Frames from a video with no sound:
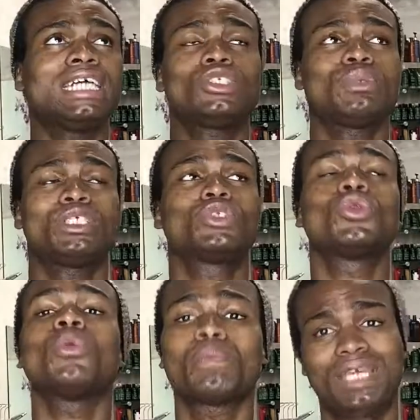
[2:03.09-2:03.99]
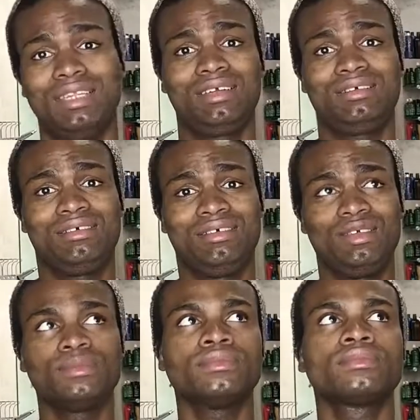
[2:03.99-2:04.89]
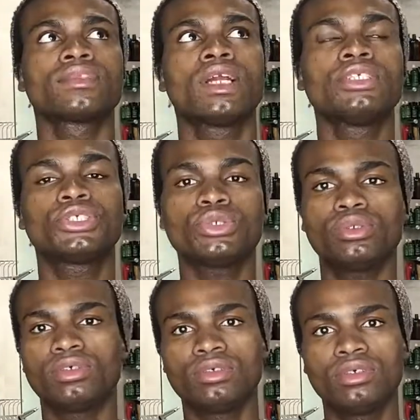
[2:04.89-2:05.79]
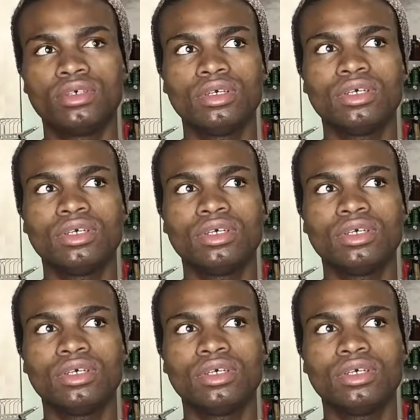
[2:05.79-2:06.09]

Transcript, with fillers: he has to be stupid. Two,